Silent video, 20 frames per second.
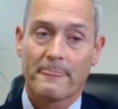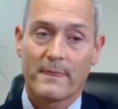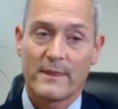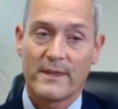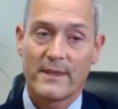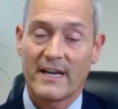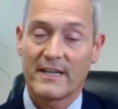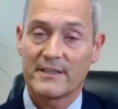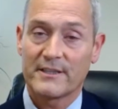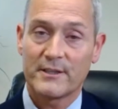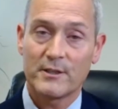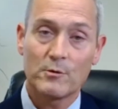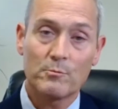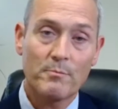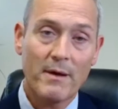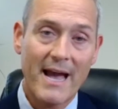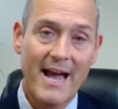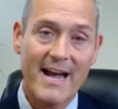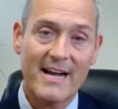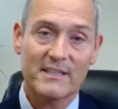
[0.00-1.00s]
yeah, you
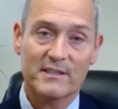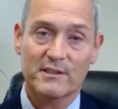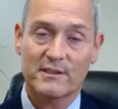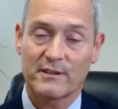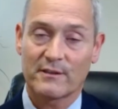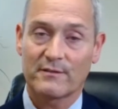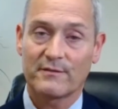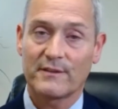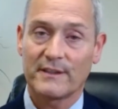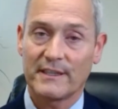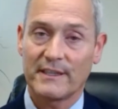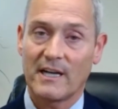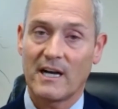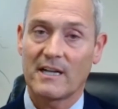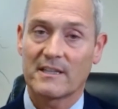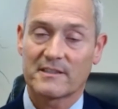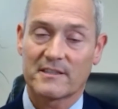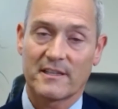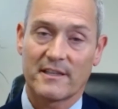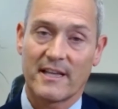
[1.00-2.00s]
pass the fee
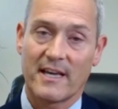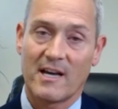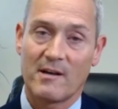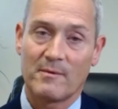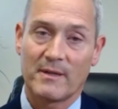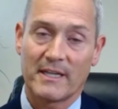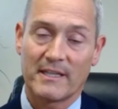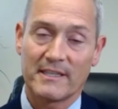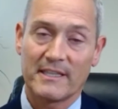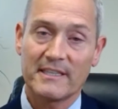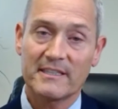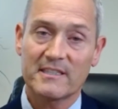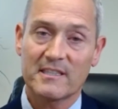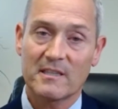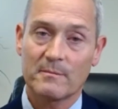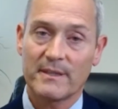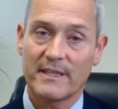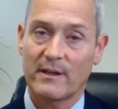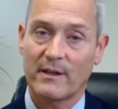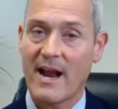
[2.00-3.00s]
on to them, and it needs
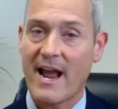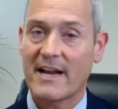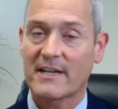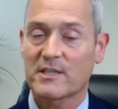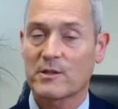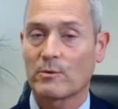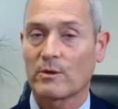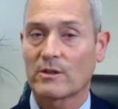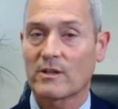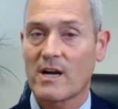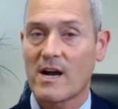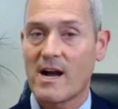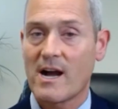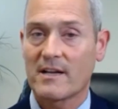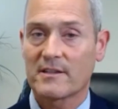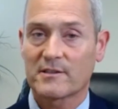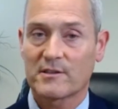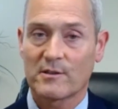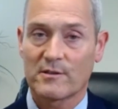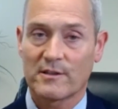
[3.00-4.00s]
to be your actual
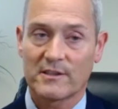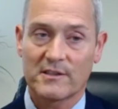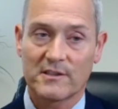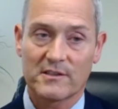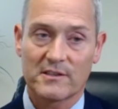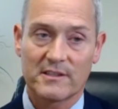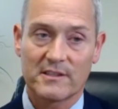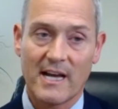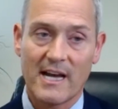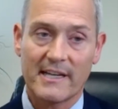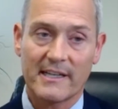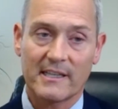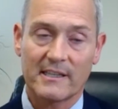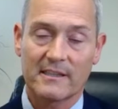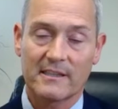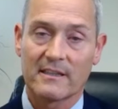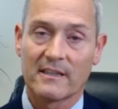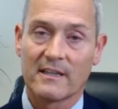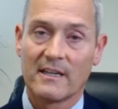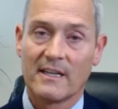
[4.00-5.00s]
cost. So this is not
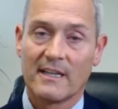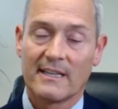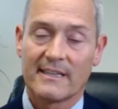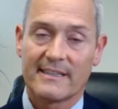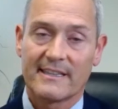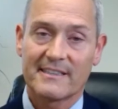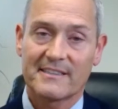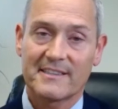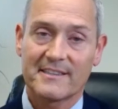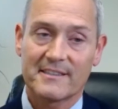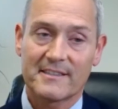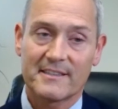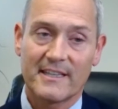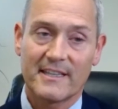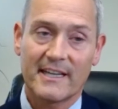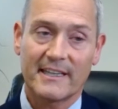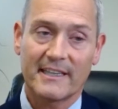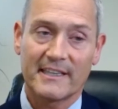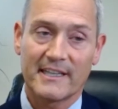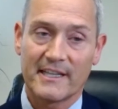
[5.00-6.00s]
an
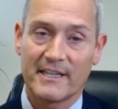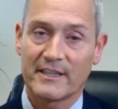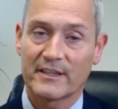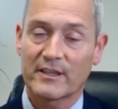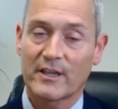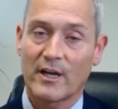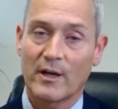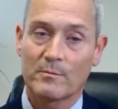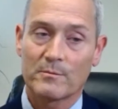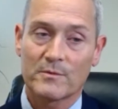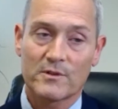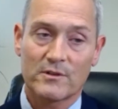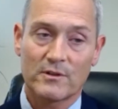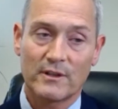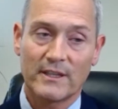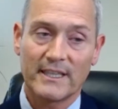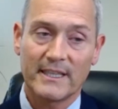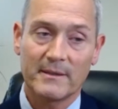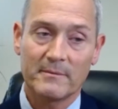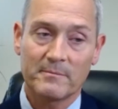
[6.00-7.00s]
income
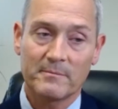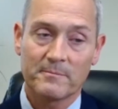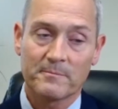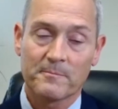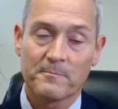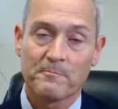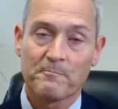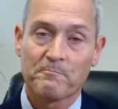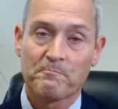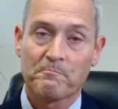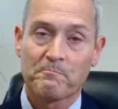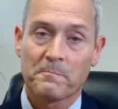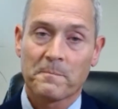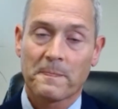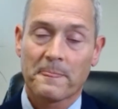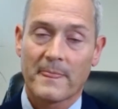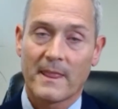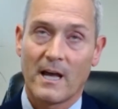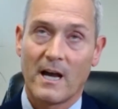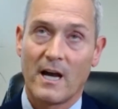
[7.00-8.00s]
stream,
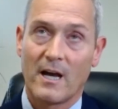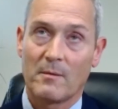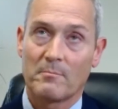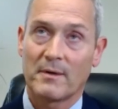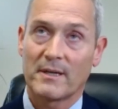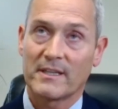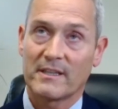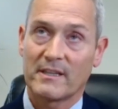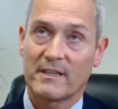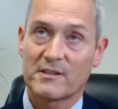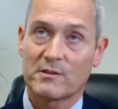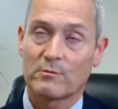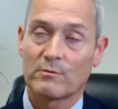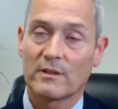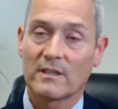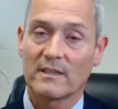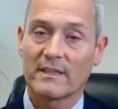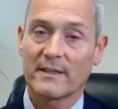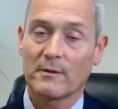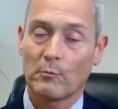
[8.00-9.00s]
but it's
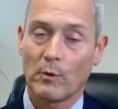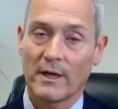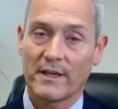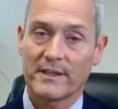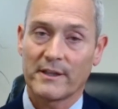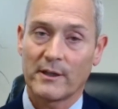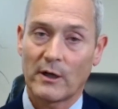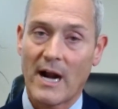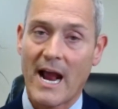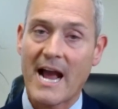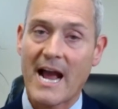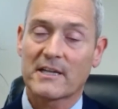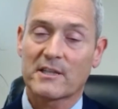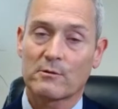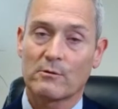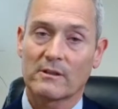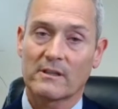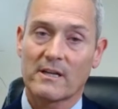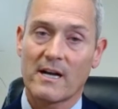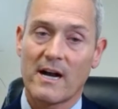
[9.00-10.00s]
really what your
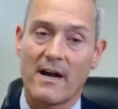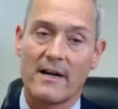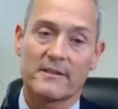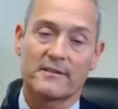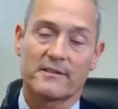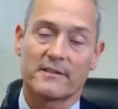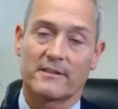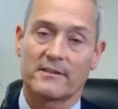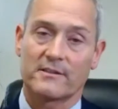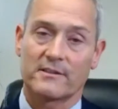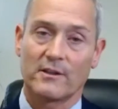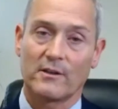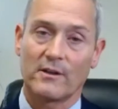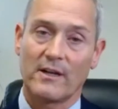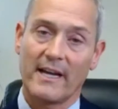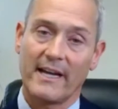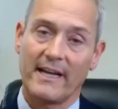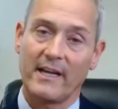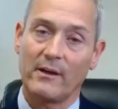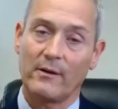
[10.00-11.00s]
actual cost is. So
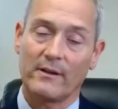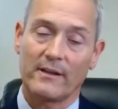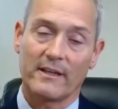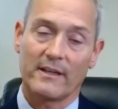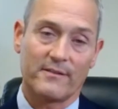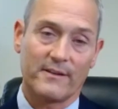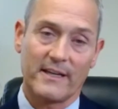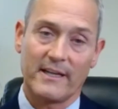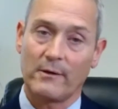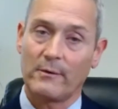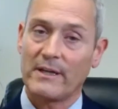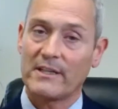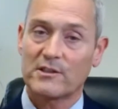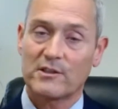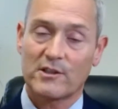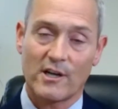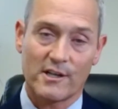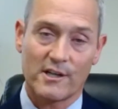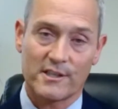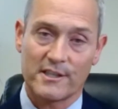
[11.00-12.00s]
if AOA is
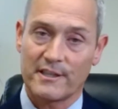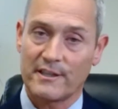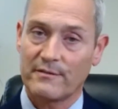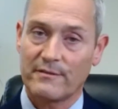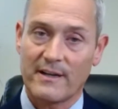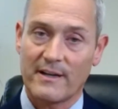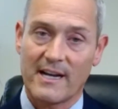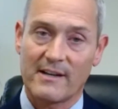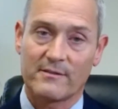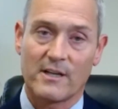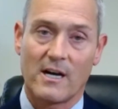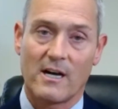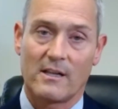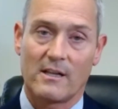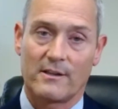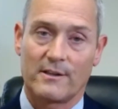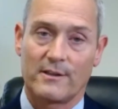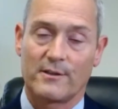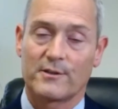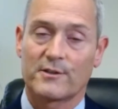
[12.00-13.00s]
charging you
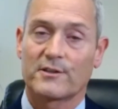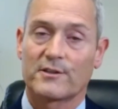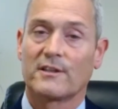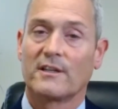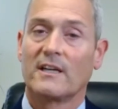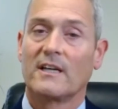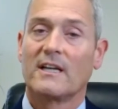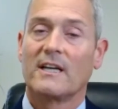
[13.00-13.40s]
$5